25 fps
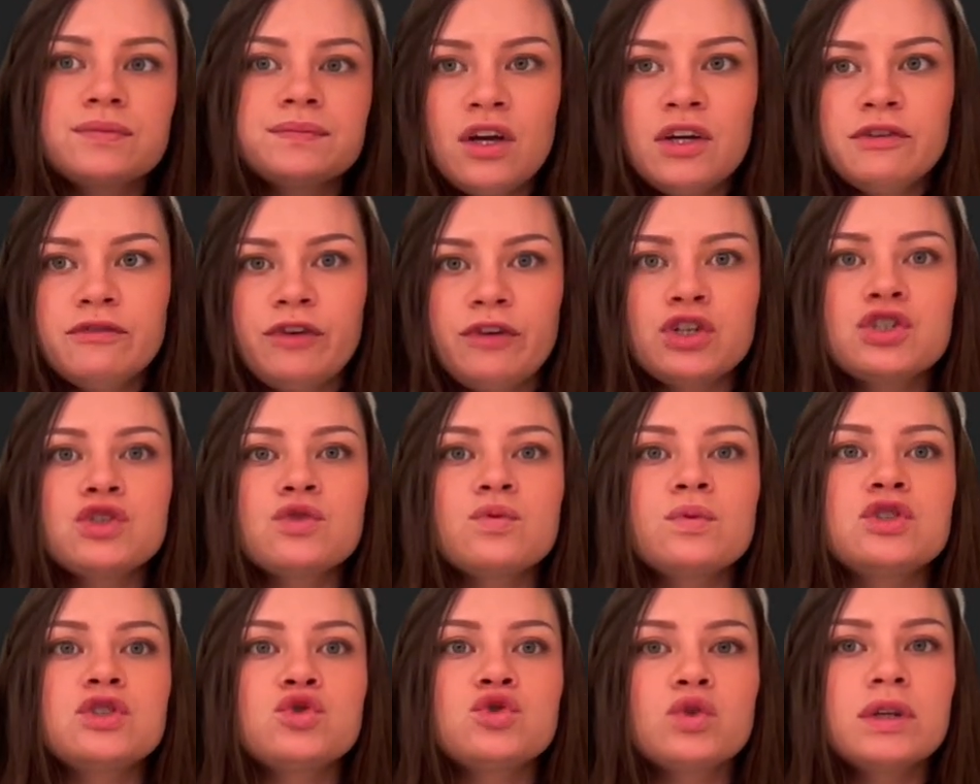first, we
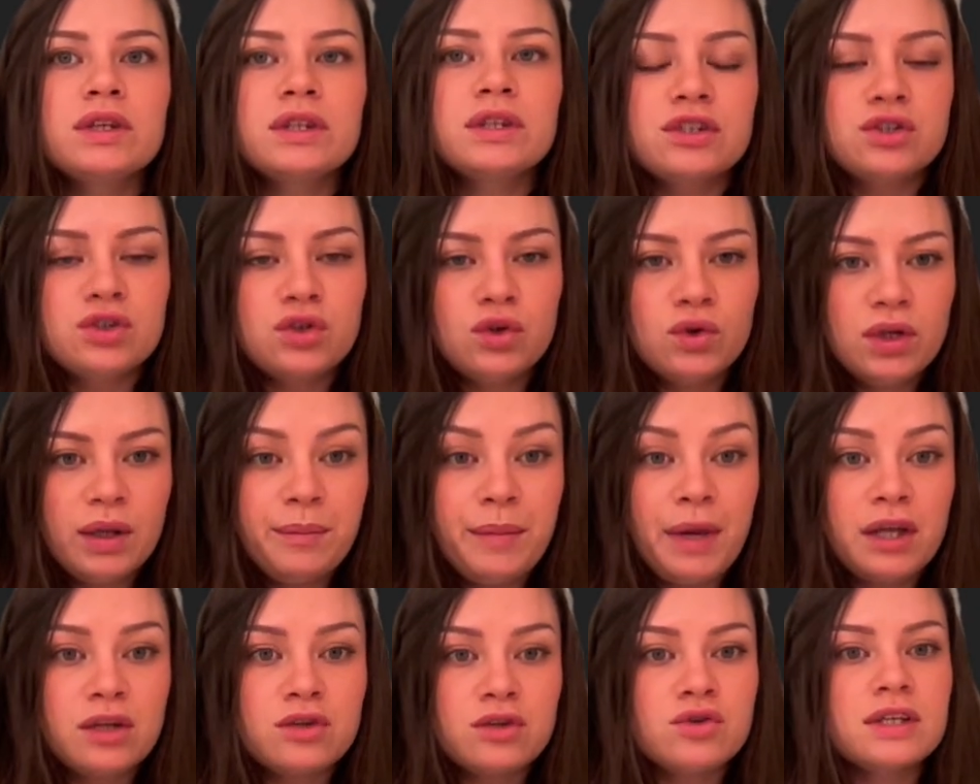treat the 2D
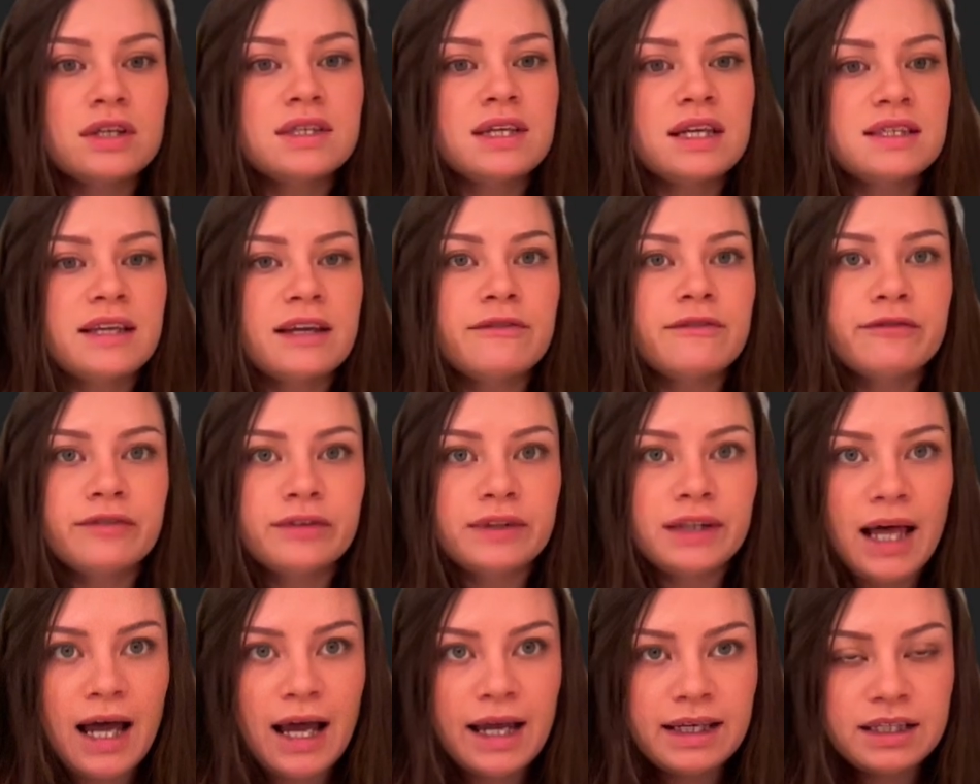matrix as a
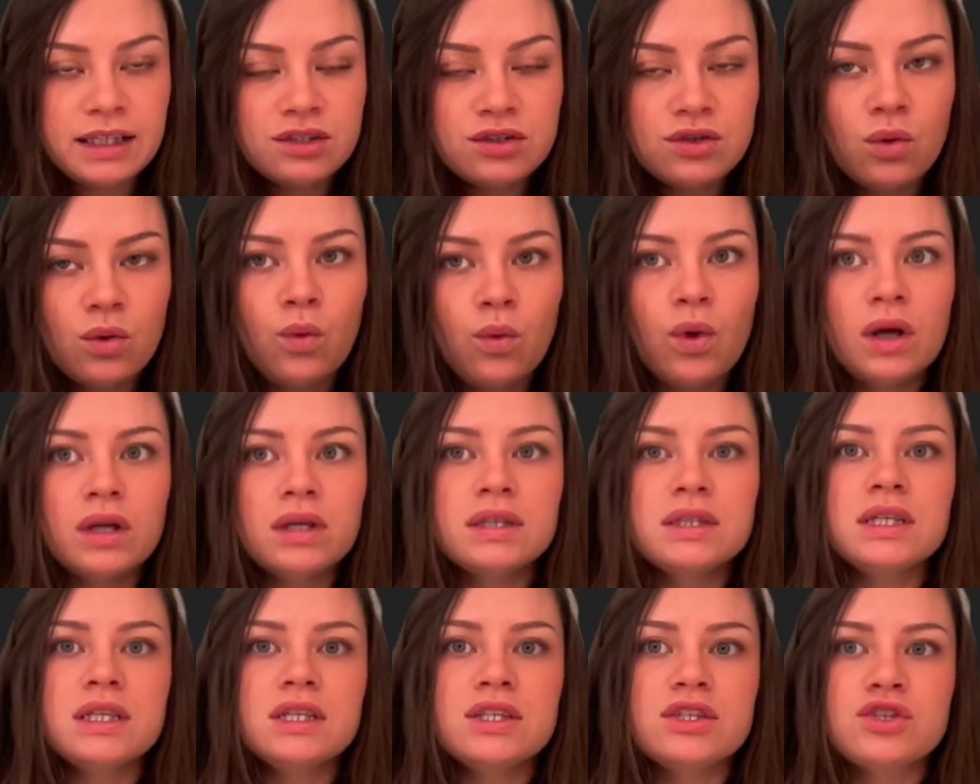flattened
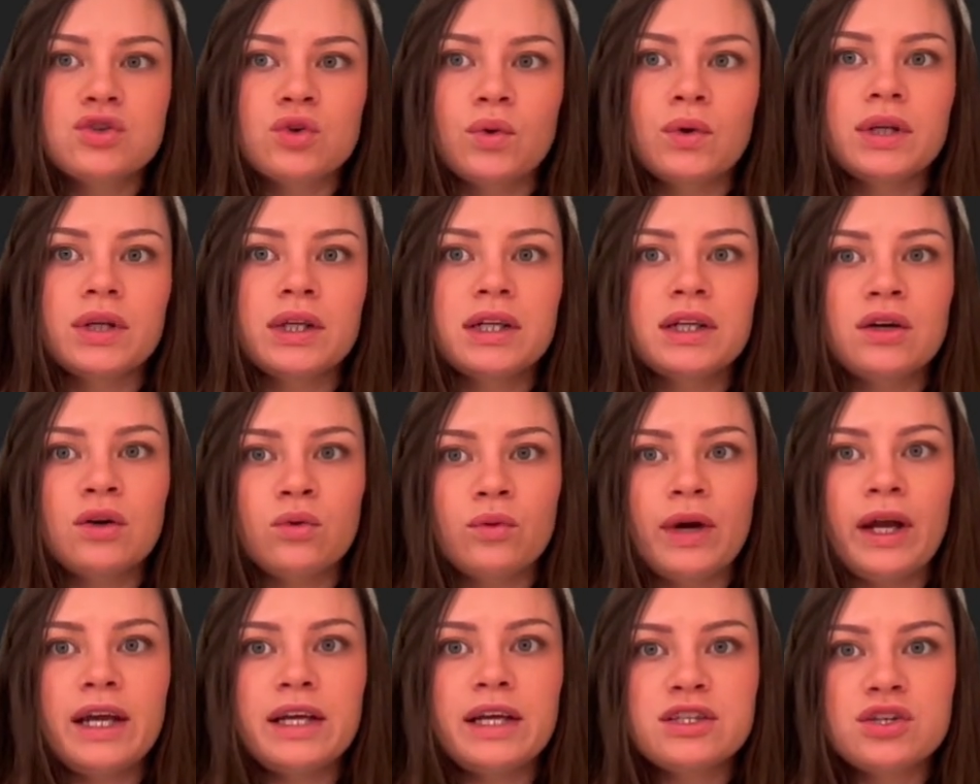1D sorted
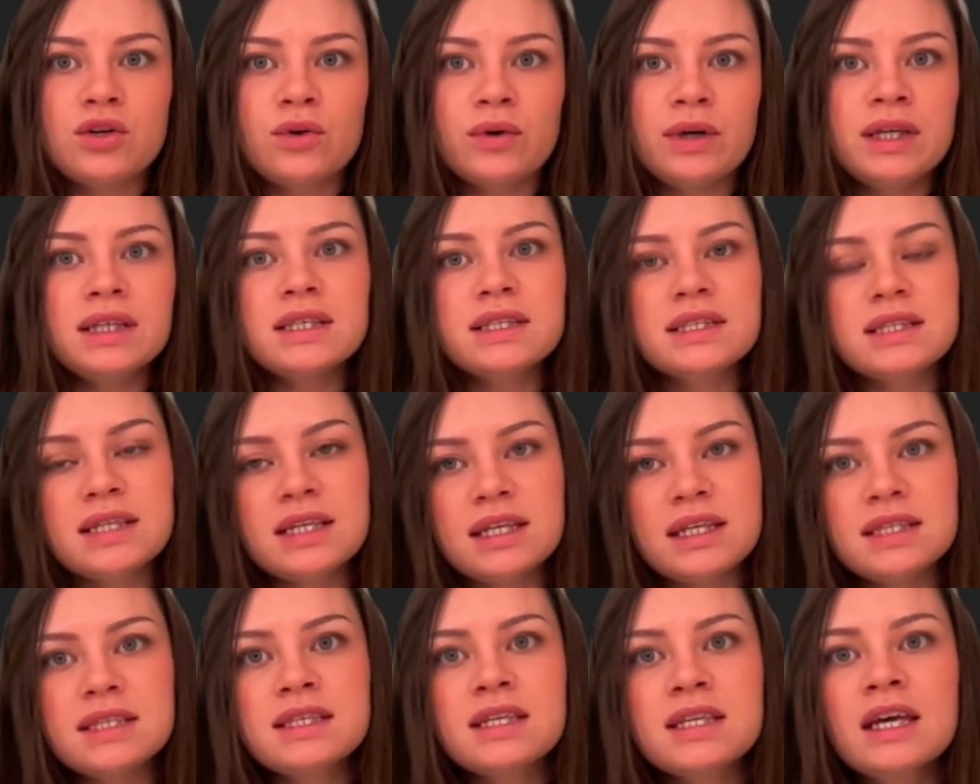array, so
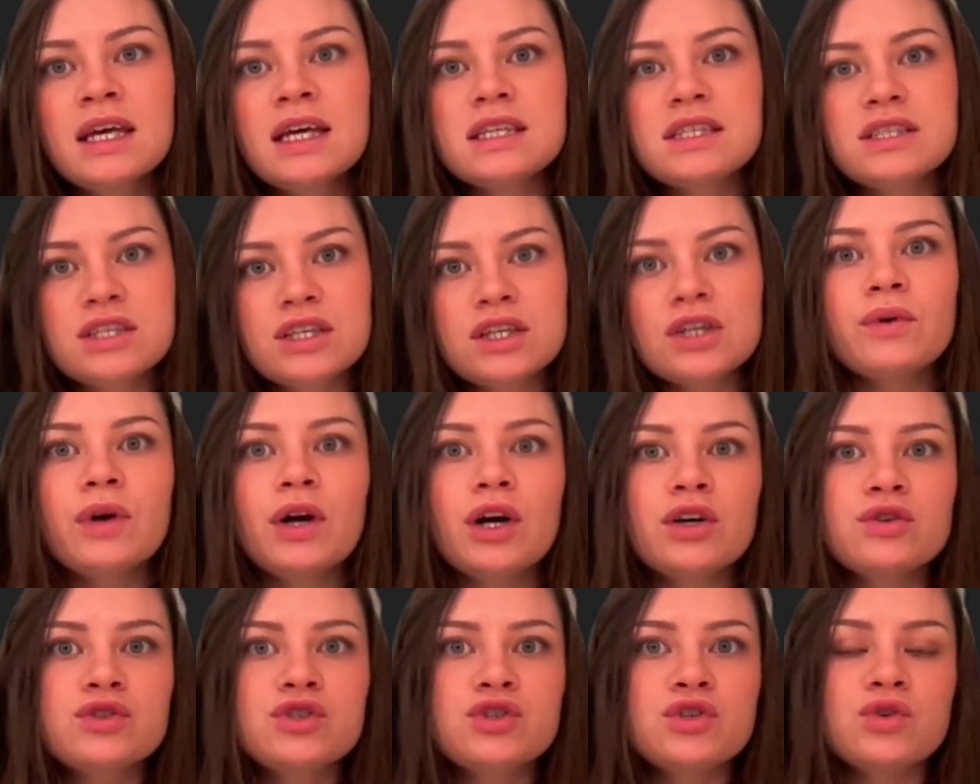indices 0
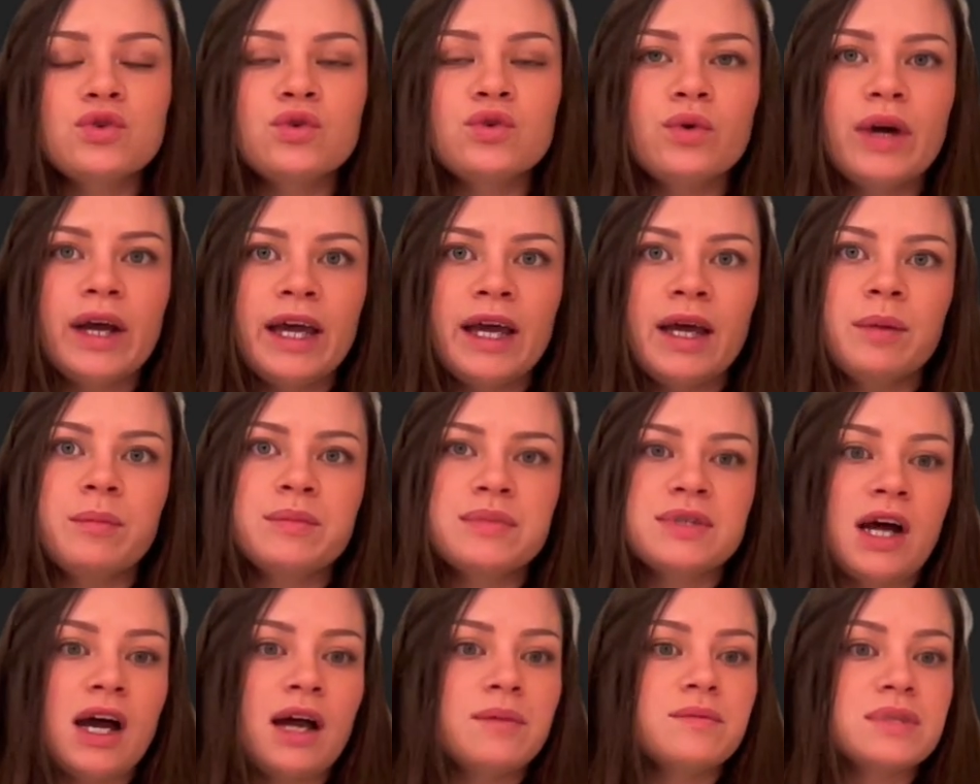to m
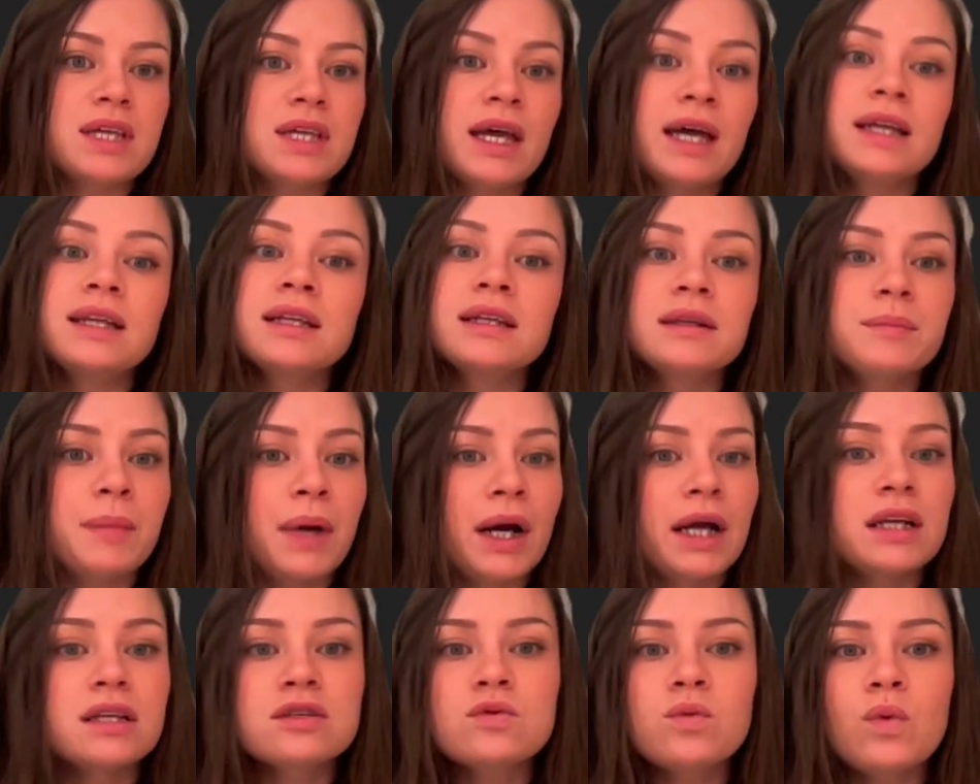times n
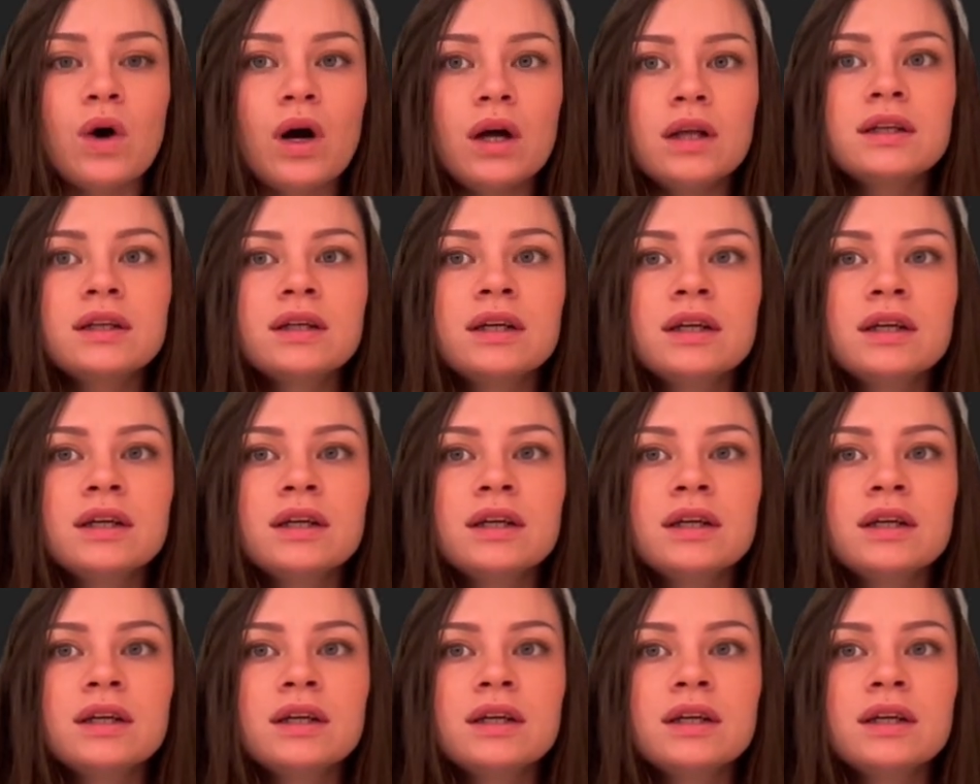minus 1.